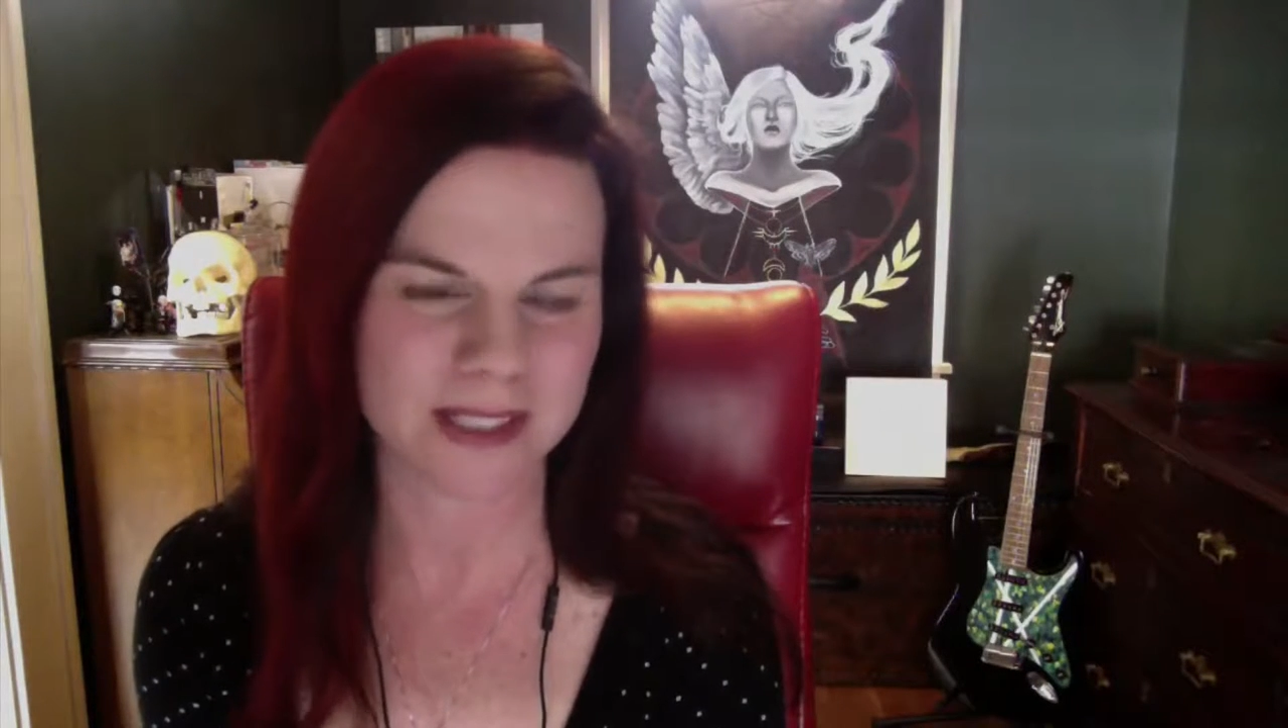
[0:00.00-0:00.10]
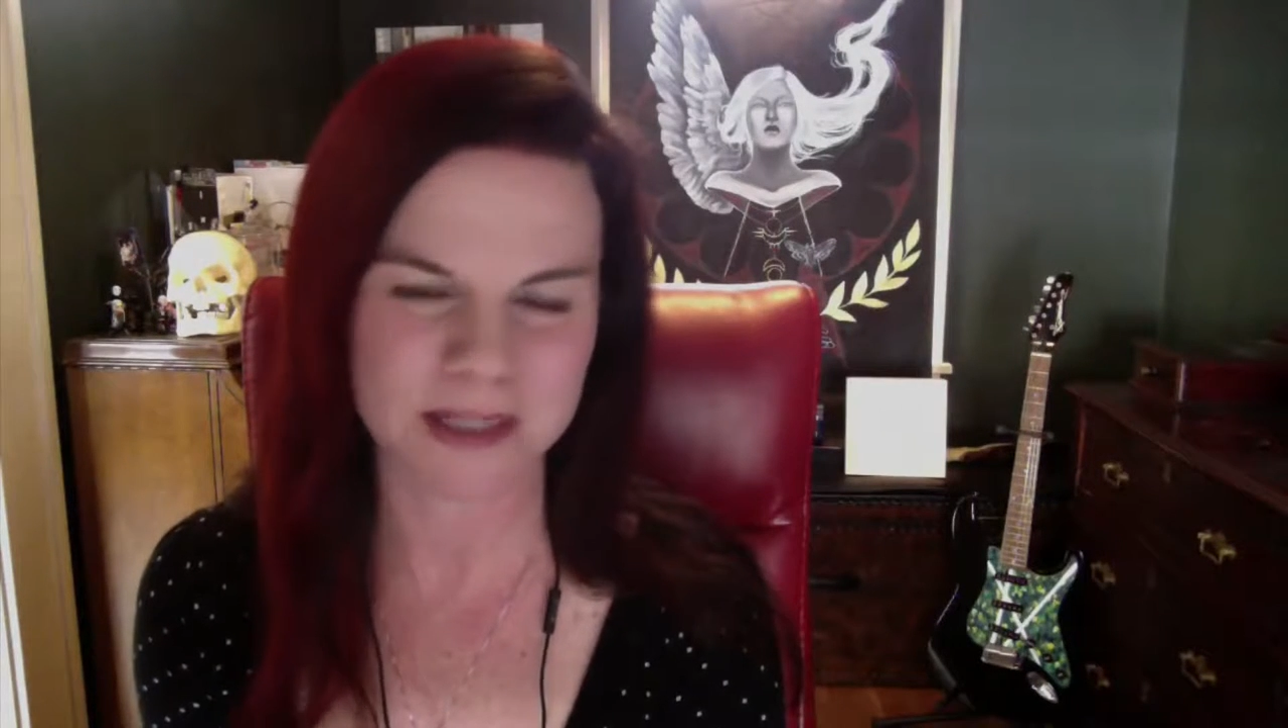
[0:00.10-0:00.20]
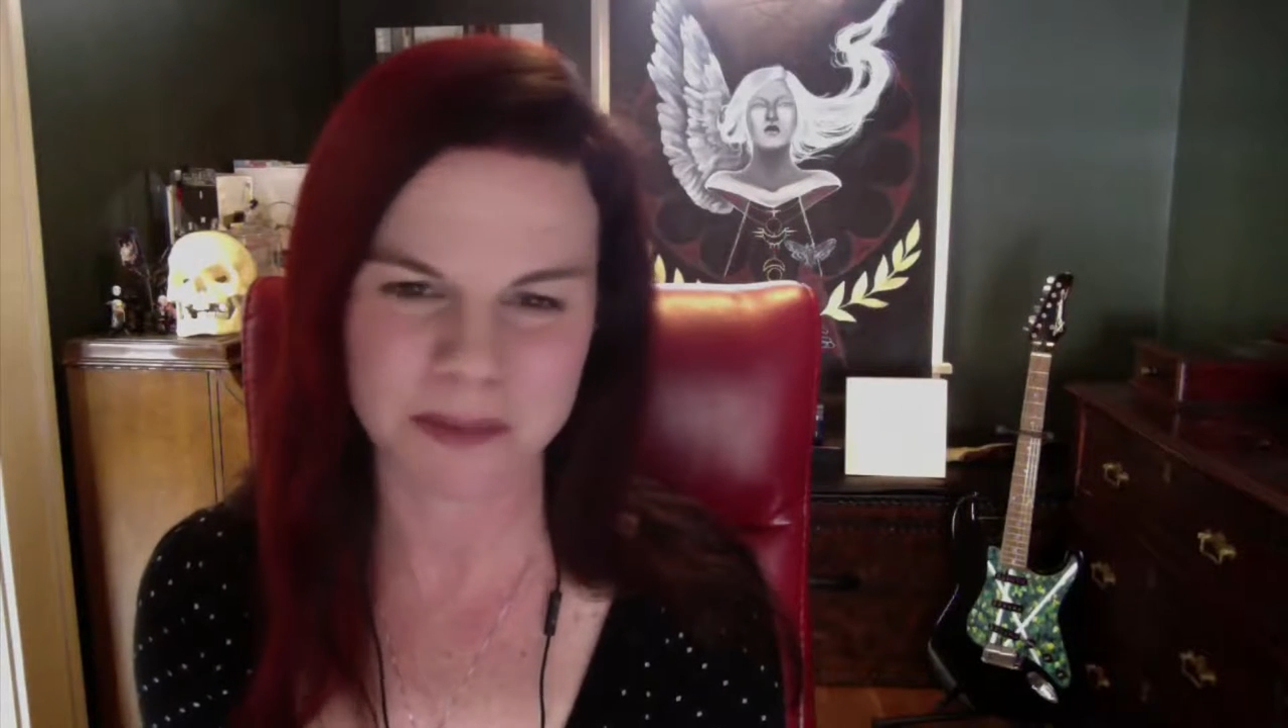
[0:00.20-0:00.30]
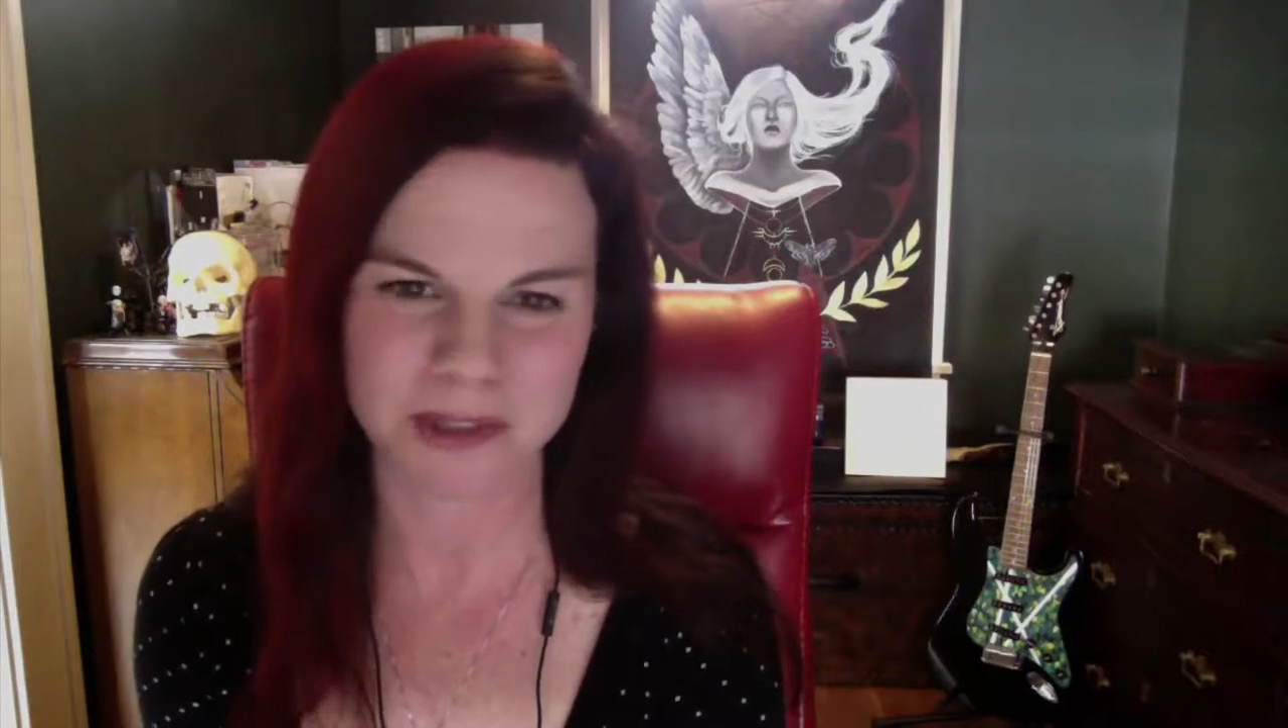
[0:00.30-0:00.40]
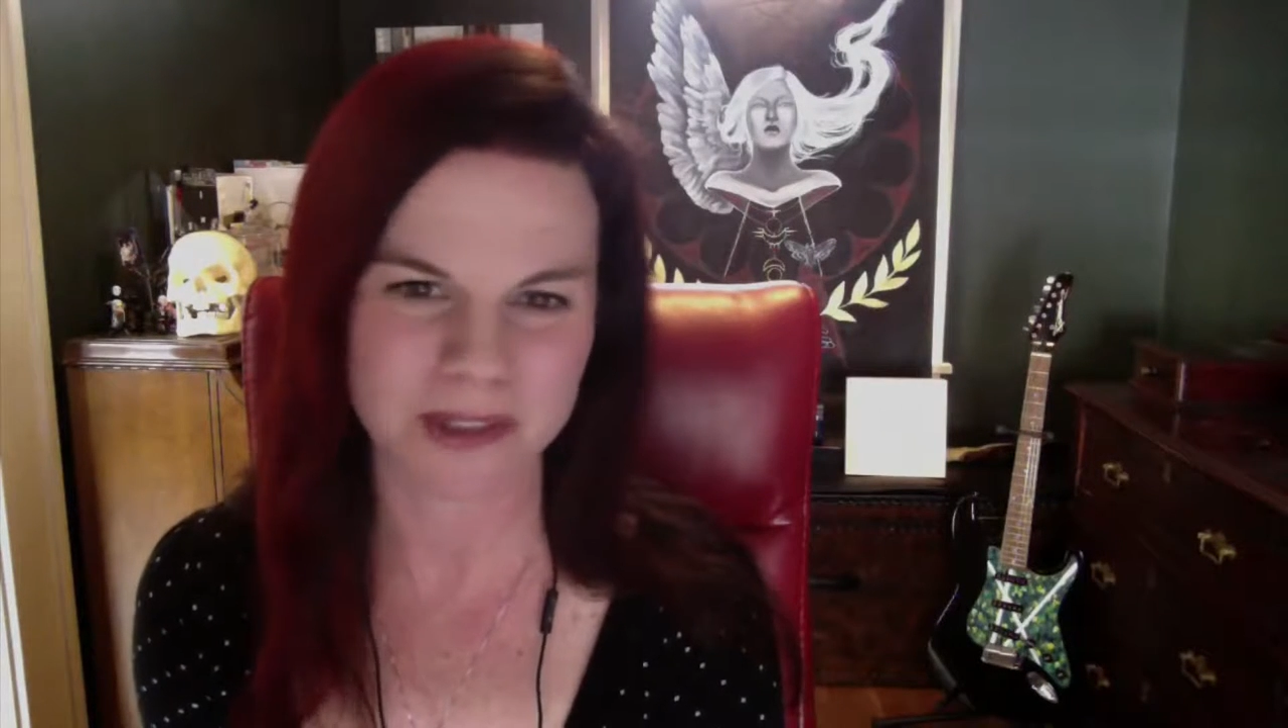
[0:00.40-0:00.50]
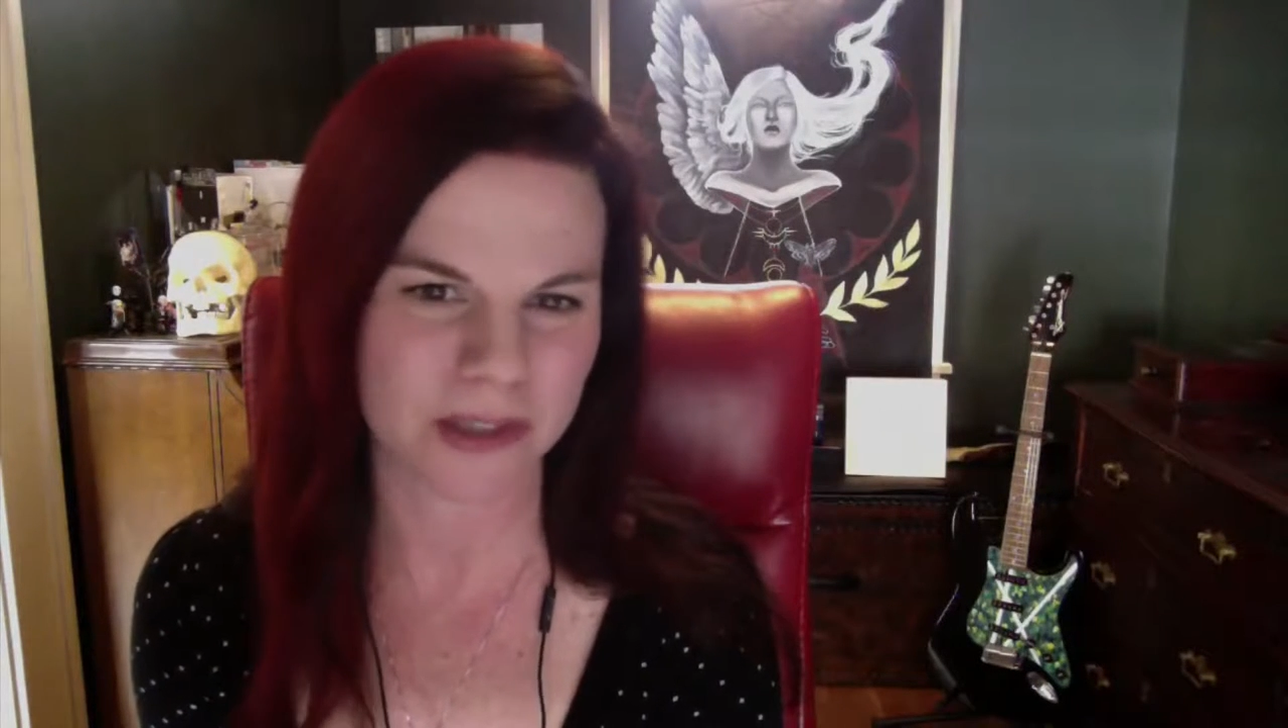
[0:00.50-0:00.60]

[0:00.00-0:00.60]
similar